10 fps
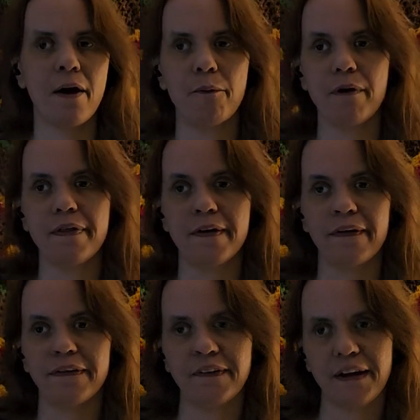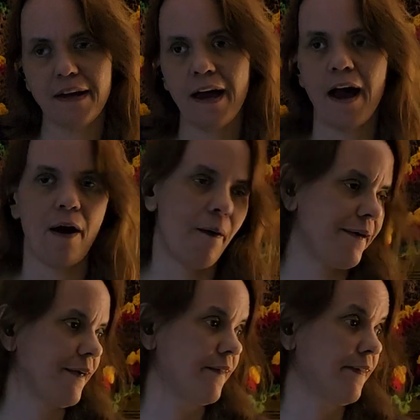Whether you see or
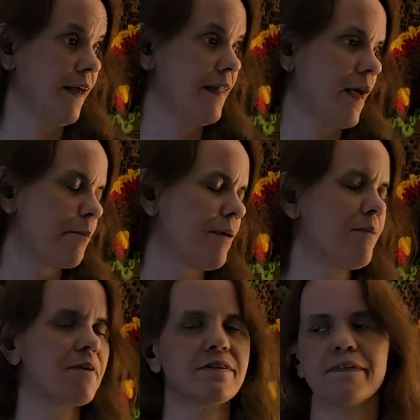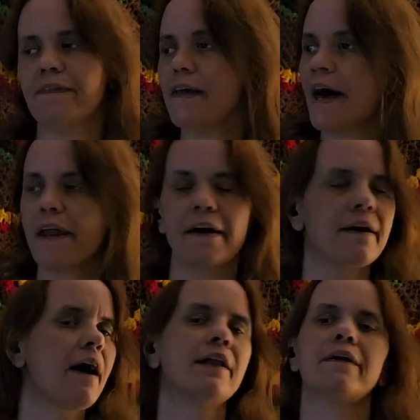you see like me, which is not in
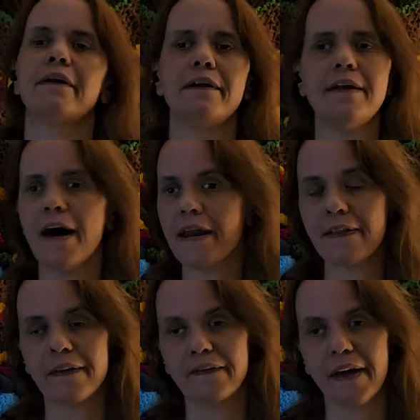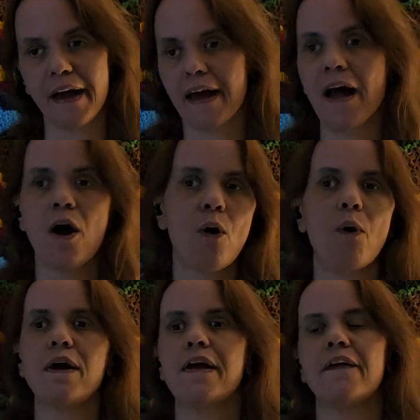color, not in the day,
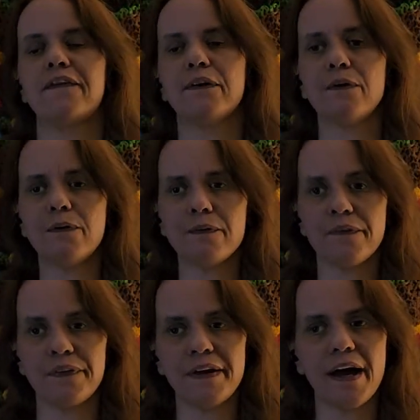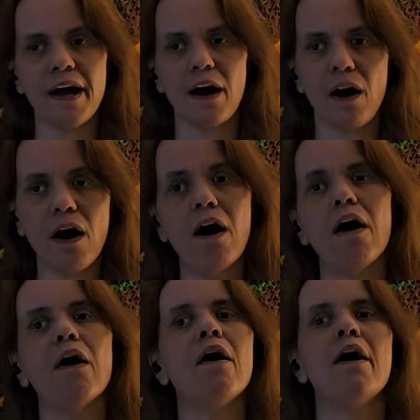or you don't see at all.